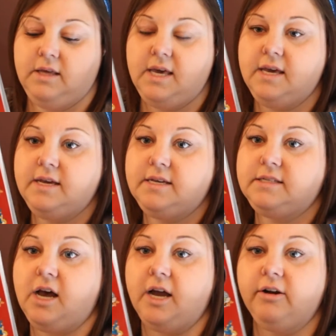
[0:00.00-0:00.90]
his
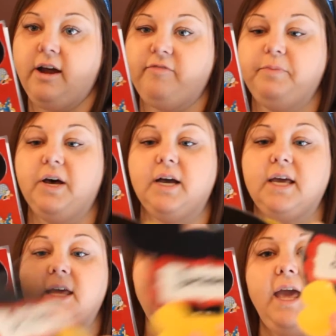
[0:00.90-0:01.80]
autograph book
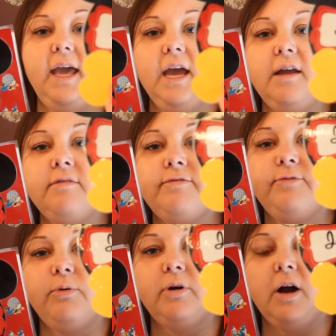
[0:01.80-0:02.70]
and
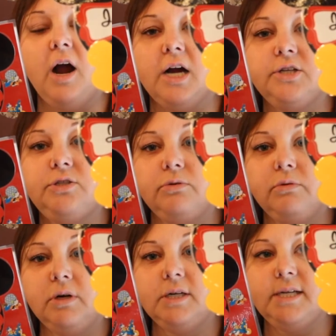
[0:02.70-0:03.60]
for our door